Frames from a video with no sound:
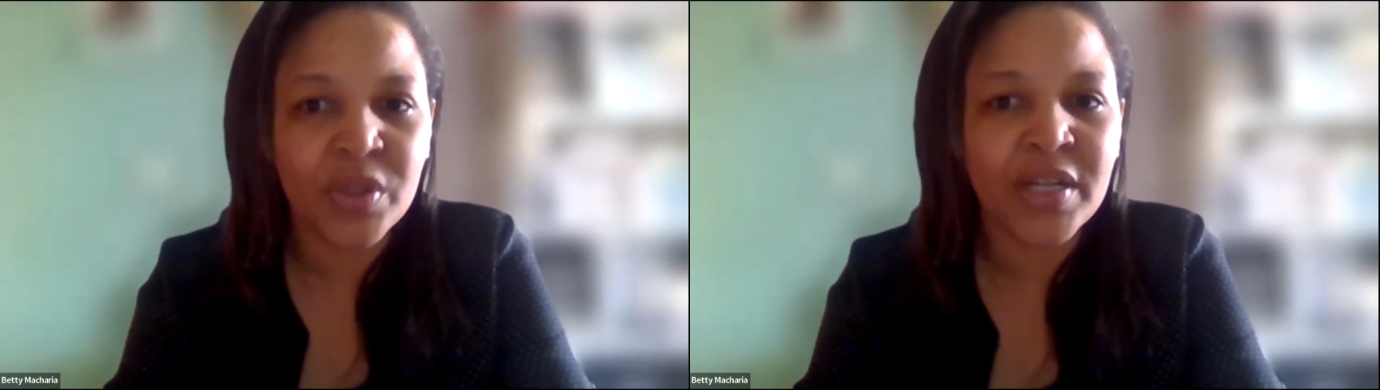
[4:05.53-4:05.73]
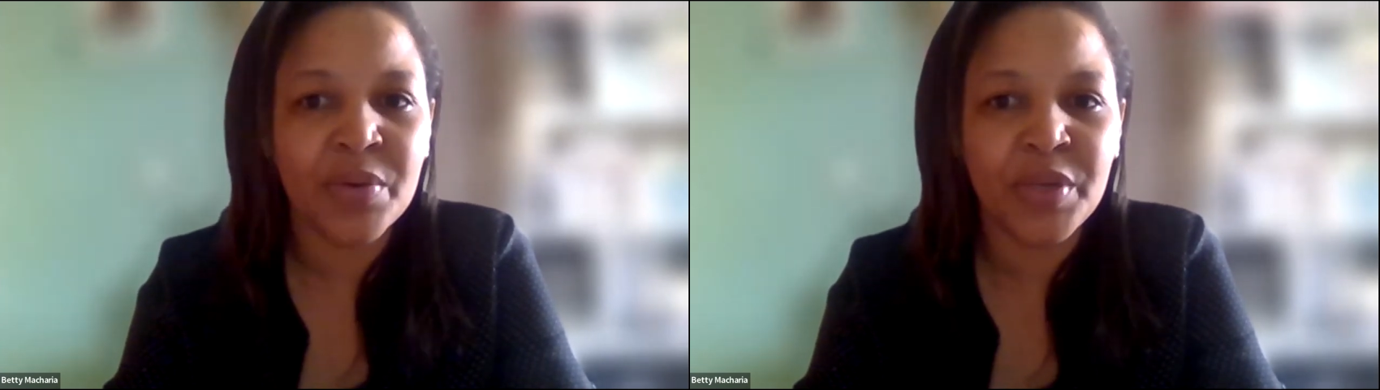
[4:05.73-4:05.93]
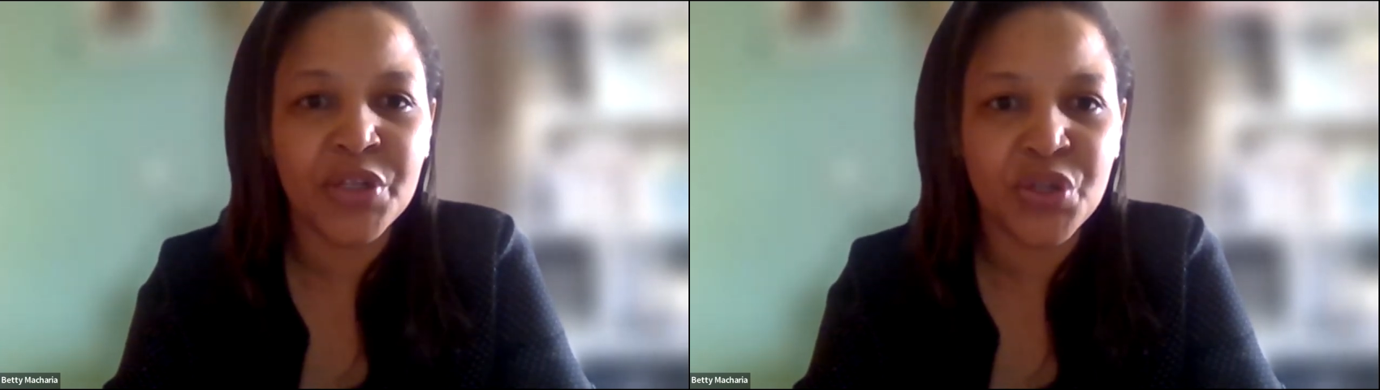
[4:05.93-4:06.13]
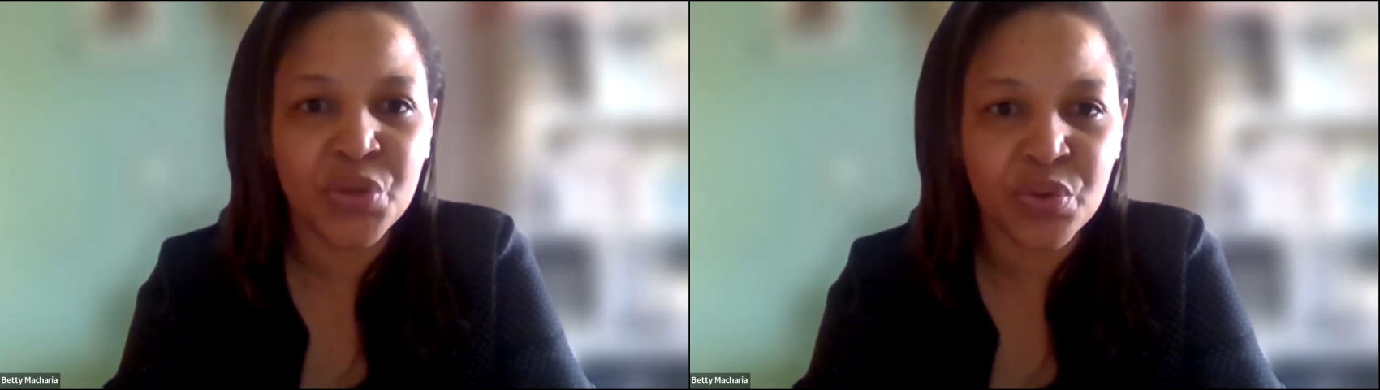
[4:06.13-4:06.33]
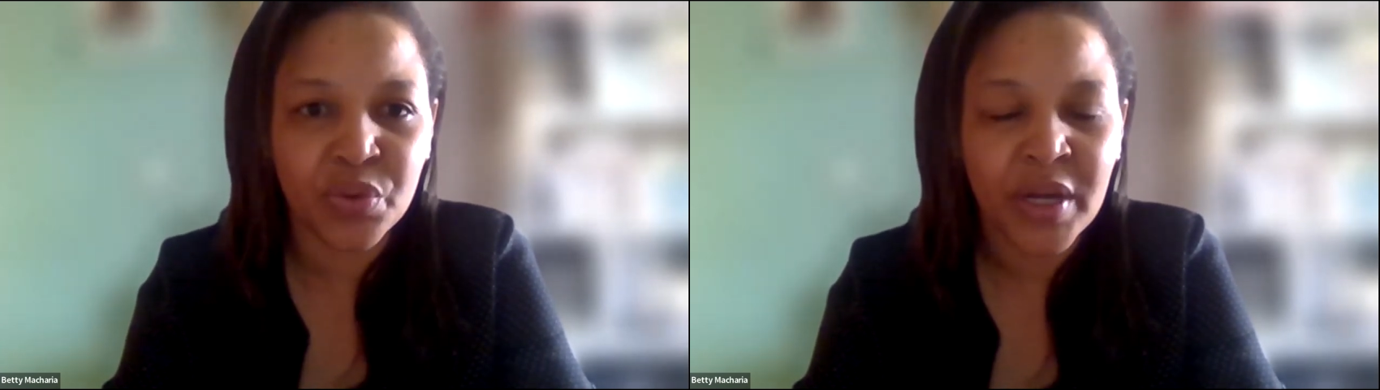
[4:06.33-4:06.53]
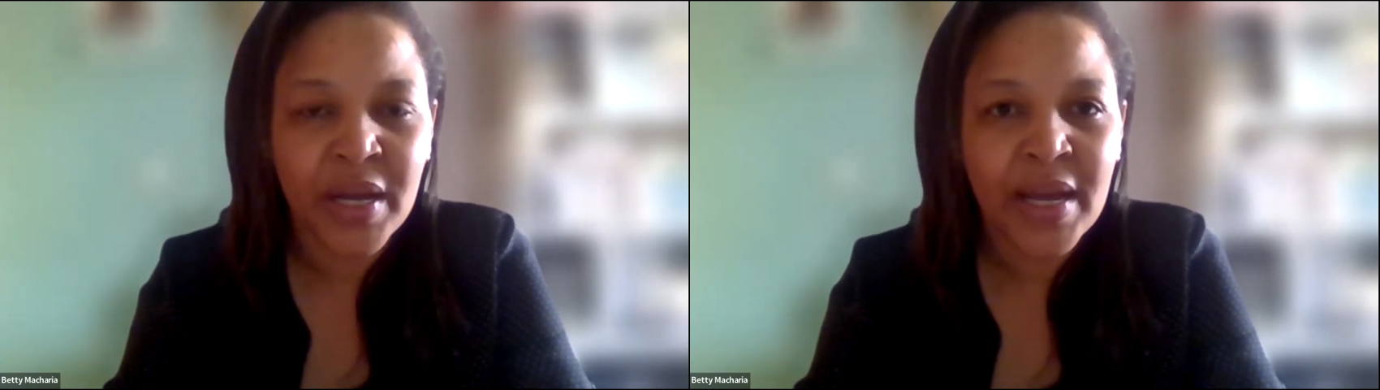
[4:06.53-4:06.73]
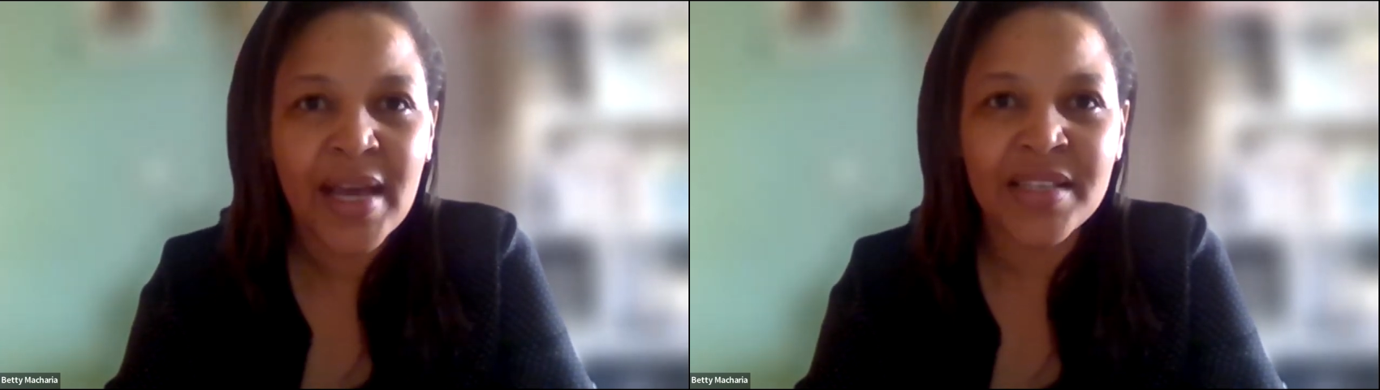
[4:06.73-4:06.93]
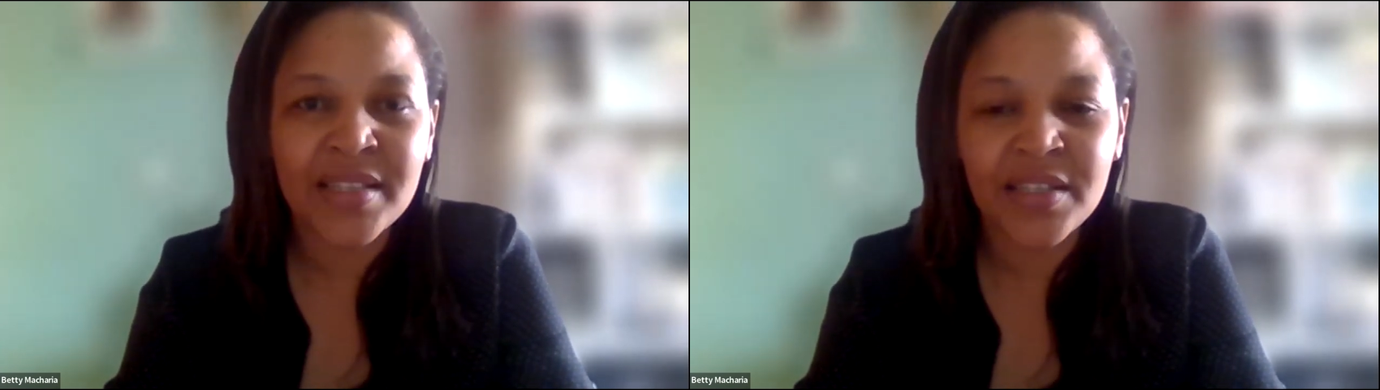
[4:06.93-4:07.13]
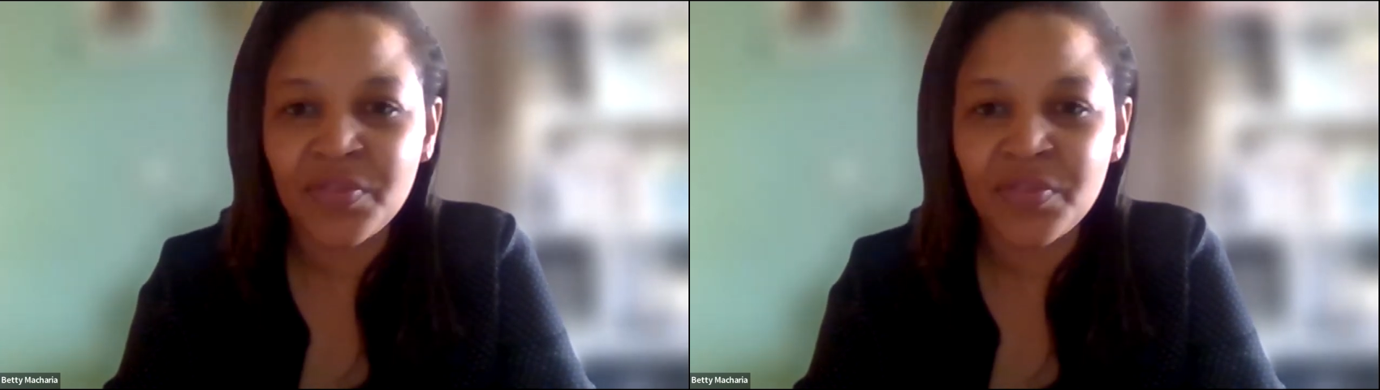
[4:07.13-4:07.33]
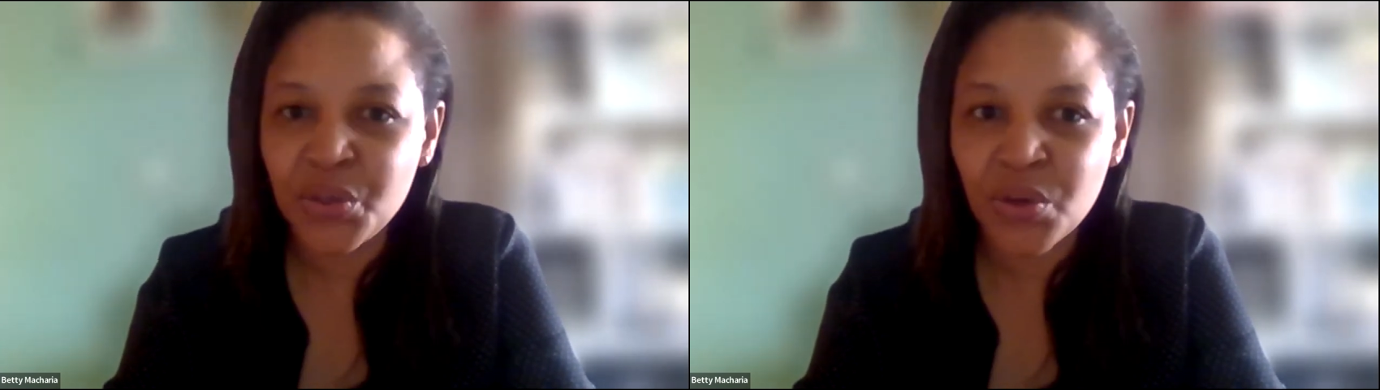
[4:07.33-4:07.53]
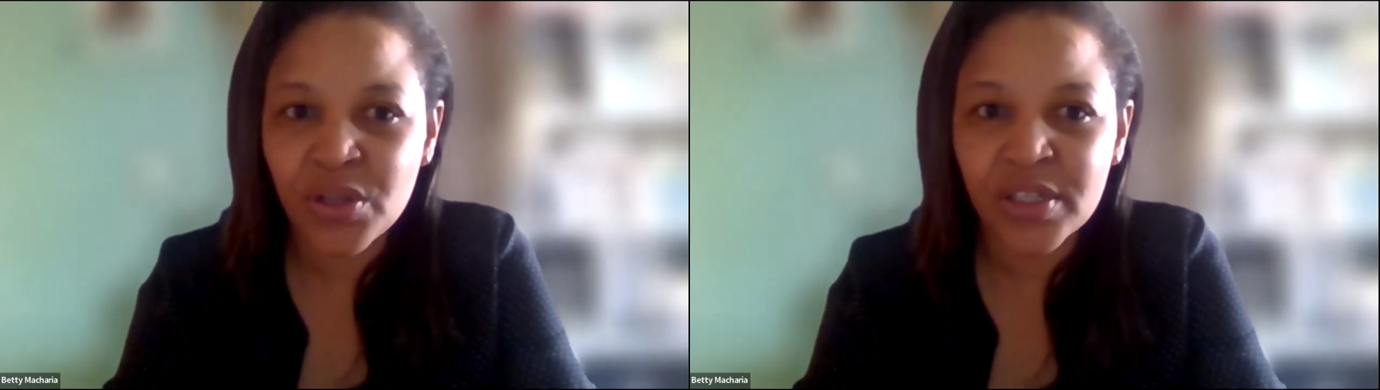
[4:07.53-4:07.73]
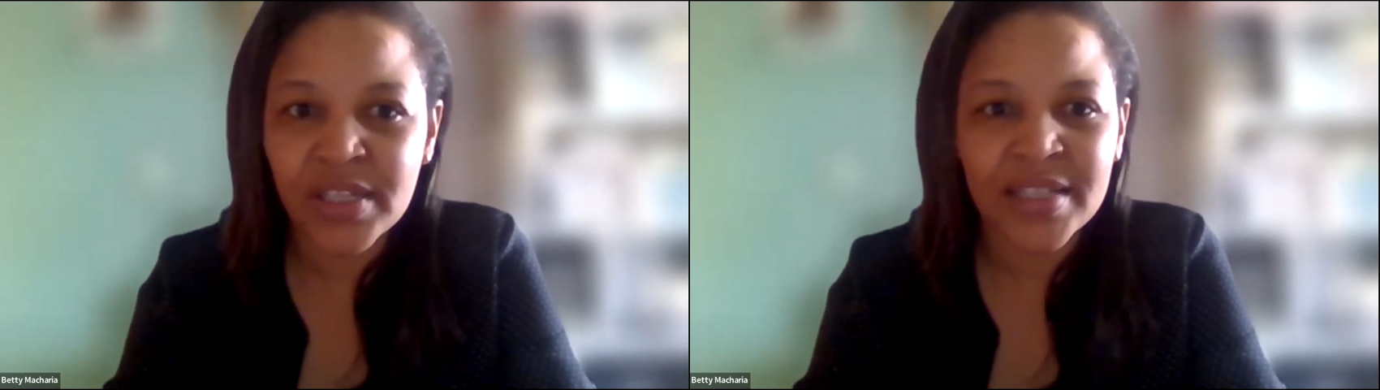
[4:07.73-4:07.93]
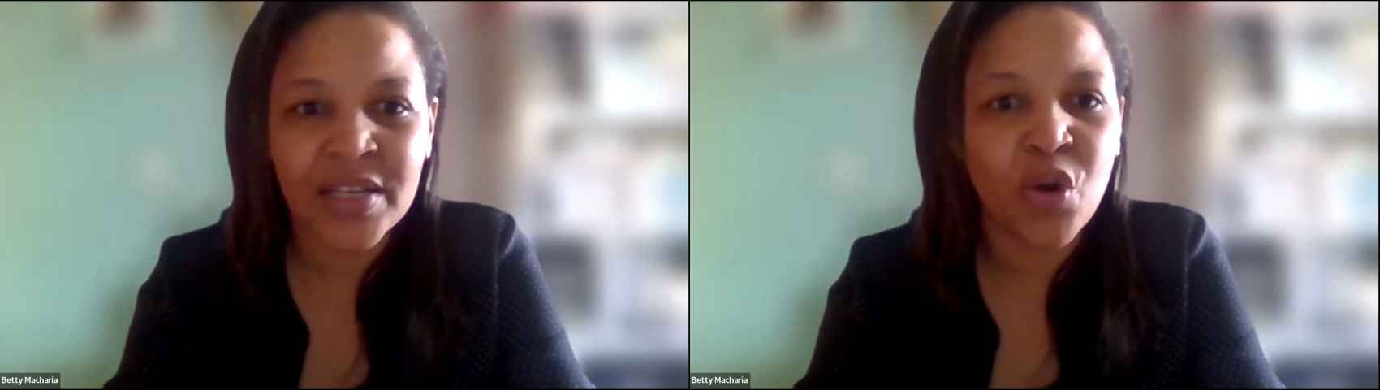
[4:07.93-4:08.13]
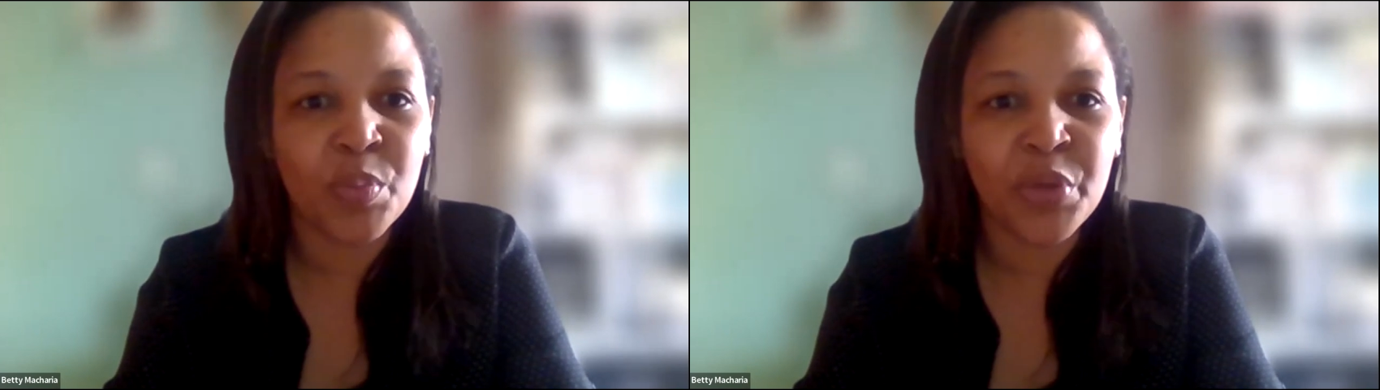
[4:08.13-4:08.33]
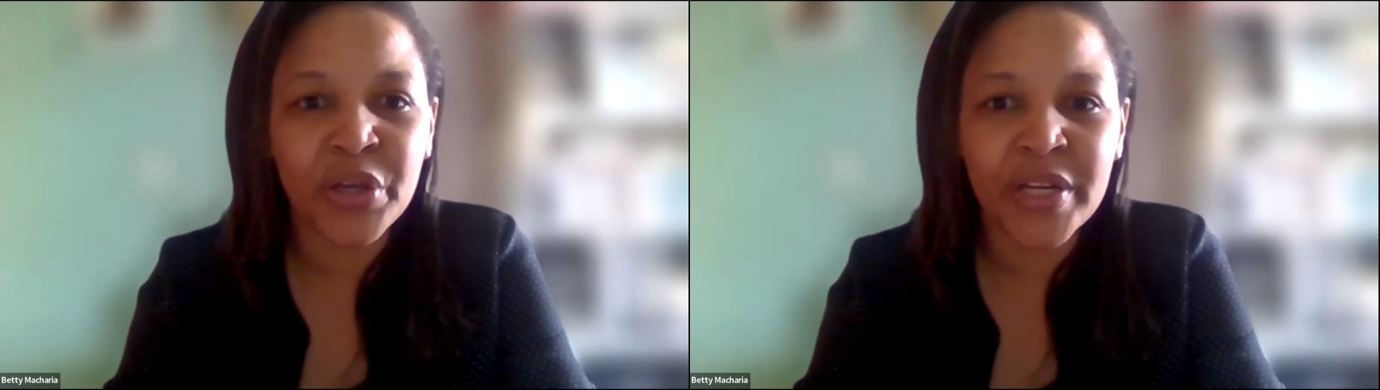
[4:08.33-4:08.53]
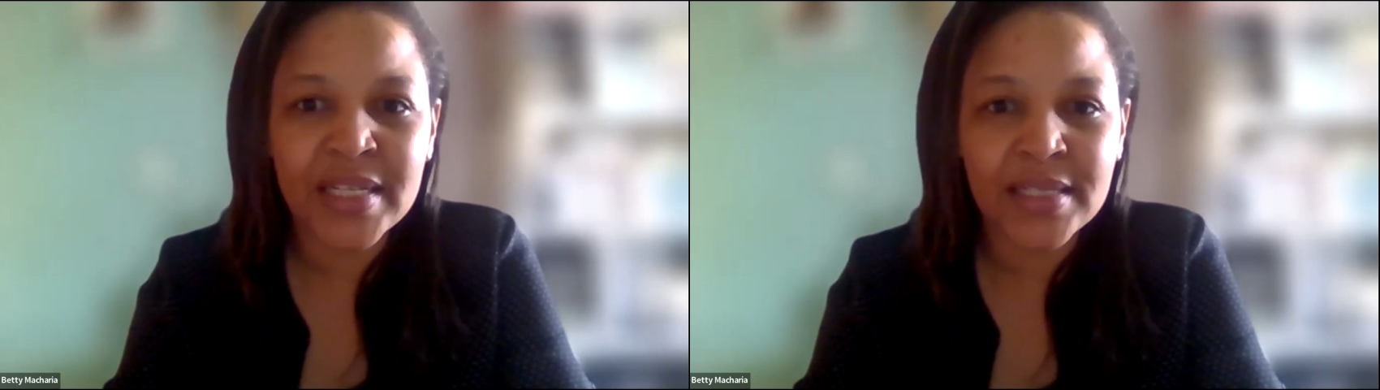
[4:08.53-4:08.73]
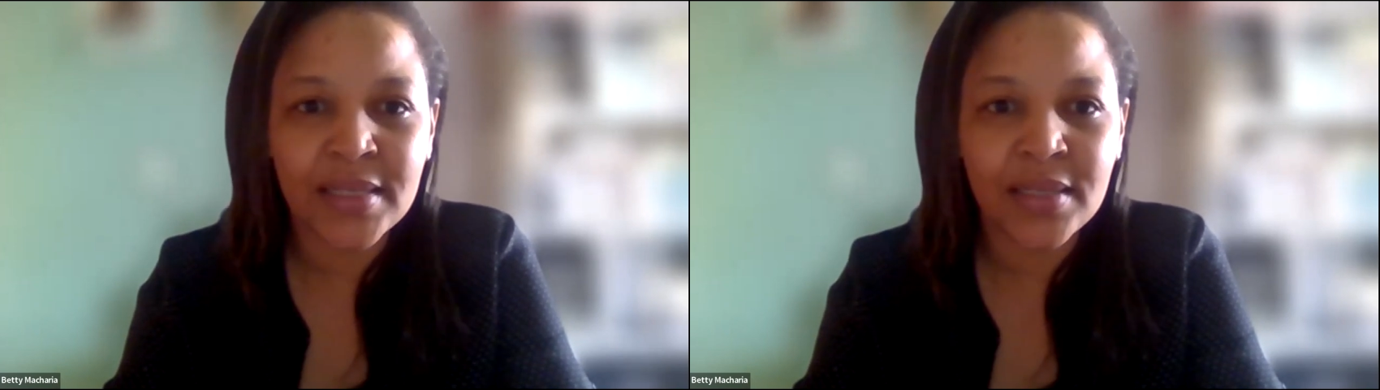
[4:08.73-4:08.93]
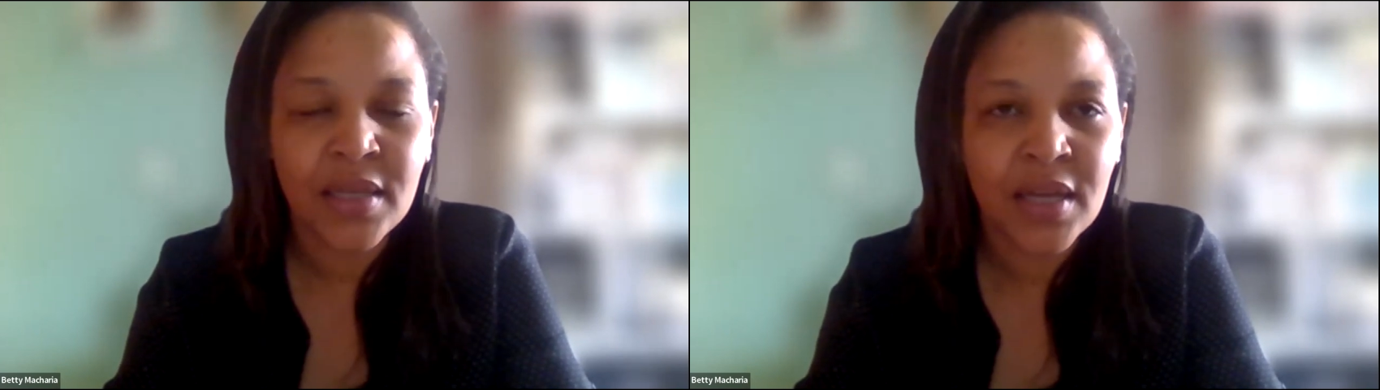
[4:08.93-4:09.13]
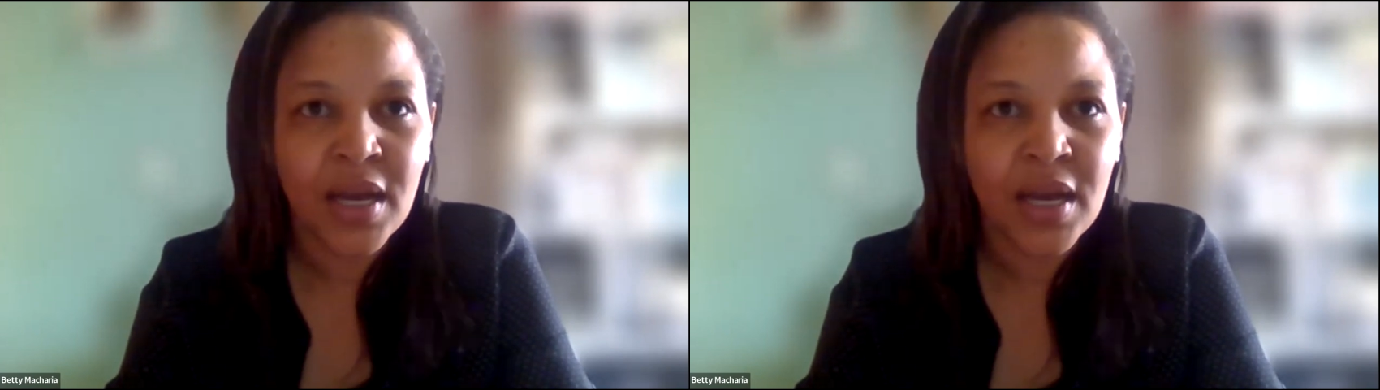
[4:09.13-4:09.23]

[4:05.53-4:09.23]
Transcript: What can we do as individuals, as a community,